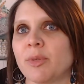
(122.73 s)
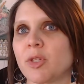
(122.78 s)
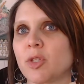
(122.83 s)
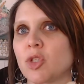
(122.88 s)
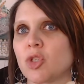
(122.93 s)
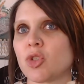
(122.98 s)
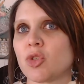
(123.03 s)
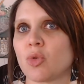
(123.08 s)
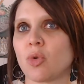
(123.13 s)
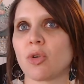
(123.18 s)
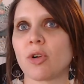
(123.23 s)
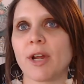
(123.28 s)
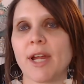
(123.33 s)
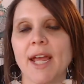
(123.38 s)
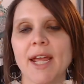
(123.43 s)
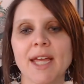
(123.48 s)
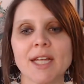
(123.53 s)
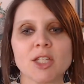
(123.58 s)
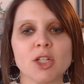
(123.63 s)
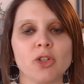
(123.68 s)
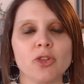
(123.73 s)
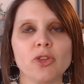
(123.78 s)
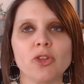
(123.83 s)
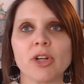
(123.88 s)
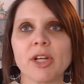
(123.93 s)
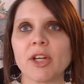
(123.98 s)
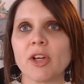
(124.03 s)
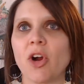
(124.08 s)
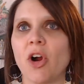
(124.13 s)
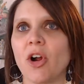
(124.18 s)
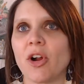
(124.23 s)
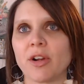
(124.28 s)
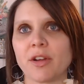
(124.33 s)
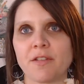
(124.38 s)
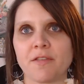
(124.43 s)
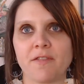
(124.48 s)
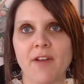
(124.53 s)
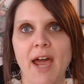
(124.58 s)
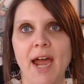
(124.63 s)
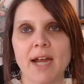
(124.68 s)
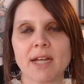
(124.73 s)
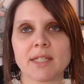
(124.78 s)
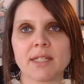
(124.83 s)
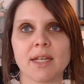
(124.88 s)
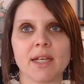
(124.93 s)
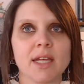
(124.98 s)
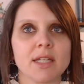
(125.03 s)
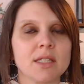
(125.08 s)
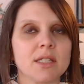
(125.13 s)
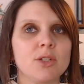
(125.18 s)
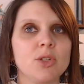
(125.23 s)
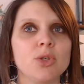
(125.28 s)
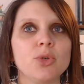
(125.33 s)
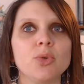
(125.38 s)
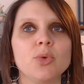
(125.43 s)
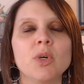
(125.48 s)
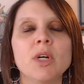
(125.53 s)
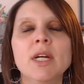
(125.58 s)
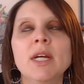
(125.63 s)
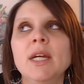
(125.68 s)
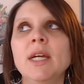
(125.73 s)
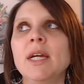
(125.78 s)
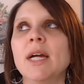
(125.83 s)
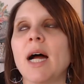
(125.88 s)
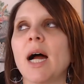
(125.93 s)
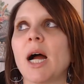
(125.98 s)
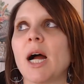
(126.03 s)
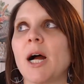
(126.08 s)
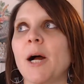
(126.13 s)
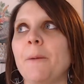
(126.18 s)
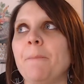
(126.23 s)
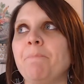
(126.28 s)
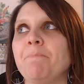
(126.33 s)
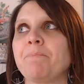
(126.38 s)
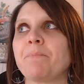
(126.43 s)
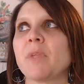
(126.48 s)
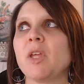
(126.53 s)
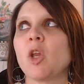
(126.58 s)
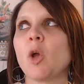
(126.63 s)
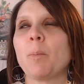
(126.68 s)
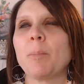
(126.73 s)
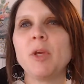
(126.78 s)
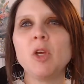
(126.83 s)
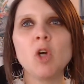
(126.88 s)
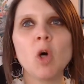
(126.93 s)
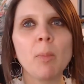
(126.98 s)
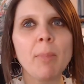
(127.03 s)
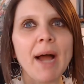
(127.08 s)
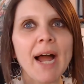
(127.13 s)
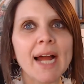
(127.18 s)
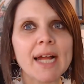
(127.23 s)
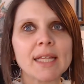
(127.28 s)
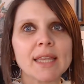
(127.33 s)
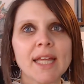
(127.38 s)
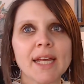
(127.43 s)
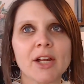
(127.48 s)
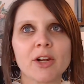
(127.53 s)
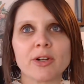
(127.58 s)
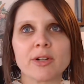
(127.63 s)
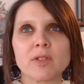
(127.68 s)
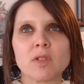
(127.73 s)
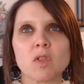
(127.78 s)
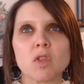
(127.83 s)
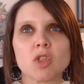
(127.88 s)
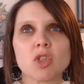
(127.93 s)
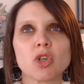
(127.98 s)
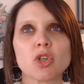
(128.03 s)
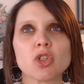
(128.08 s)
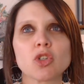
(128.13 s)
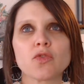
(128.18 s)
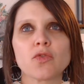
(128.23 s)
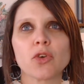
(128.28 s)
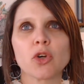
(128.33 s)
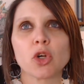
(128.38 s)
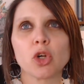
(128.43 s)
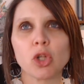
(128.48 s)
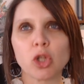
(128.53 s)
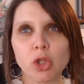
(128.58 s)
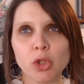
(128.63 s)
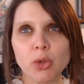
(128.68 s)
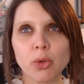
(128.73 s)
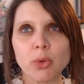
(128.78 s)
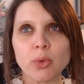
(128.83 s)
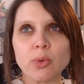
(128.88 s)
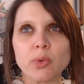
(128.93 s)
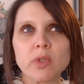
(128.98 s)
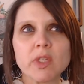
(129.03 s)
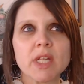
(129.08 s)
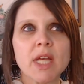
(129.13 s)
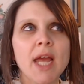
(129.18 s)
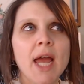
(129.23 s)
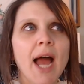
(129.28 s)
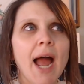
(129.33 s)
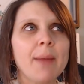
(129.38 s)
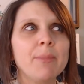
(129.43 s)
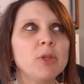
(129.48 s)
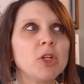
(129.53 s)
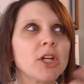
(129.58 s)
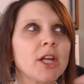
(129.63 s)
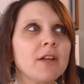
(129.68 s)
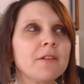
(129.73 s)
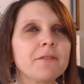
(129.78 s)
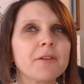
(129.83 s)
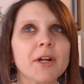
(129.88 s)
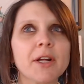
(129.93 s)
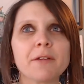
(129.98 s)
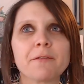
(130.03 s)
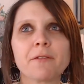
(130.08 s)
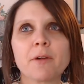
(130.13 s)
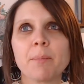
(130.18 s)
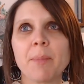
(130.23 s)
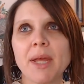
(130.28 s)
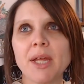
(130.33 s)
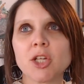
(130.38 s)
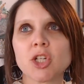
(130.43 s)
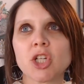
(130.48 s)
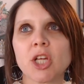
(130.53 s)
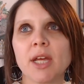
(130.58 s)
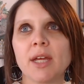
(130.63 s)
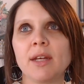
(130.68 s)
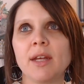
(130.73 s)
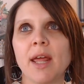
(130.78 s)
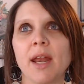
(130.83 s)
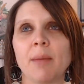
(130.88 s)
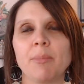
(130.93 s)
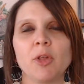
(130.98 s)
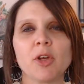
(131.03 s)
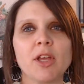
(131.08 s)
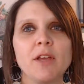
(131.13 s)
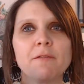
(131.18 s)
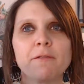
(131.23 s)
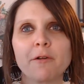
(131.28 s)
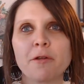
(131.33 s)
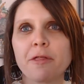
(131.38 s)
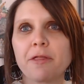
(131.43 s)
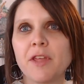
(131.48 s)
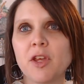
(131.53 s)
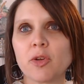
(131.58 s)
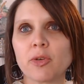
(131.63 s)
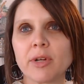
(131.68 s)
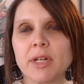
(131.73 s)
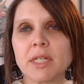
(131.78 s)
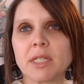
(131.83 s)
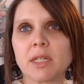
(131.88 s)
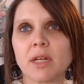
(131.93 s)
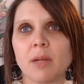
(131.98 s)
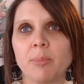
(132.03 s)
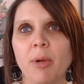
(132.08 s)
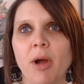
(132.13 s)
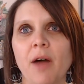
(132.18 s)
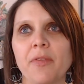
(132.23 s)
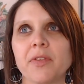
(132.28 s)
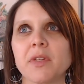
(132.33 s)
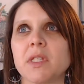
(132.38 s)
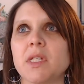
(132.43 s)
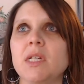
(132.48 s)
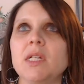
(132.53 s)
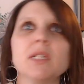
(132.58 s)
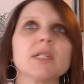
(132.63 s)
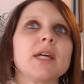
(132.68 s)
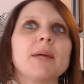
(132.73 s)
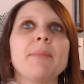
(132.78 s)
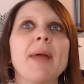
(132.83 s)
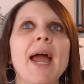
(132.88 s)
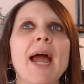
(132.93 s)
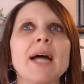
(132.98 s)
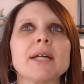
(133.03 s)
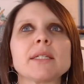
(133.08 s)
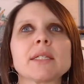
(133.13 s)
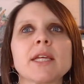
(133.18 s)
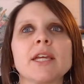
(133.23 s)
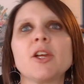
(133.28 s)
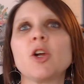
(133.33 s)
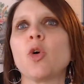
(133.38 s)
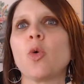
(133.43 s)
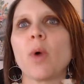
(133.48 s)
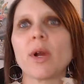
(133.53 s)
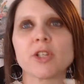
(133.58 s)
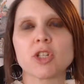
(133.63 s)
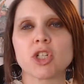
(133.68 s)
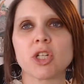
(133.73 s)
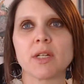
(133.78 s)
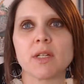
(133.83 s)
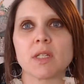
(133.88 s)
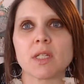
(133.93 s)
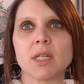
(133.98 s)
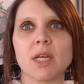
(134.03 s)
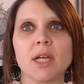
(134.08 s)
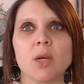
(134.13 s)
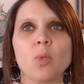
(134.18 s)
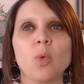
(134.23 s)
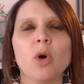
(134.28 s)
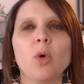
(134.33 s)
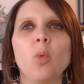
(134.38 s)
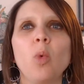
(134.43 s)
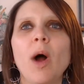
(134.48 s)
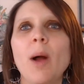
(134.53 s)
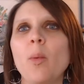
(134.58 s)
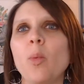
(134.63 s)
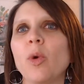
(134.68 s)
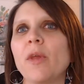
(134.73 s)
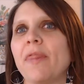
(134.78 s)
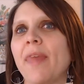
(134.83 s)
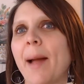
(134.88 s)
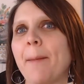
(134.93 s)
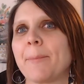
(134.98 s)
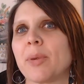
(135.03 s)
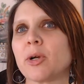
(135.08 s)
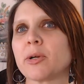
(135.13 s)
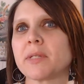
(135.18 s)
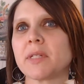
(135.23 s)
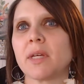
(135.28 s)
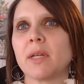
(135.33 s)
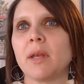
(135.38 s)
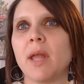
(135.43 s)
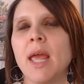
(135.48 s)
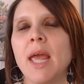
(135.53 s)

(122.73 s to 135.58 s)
the story. I get to look at artifacts. I get to, peel back layers and search for clues. I'm looking for information and I'm looking for theories and hypotheses. I'm asking questions like, well, what would that person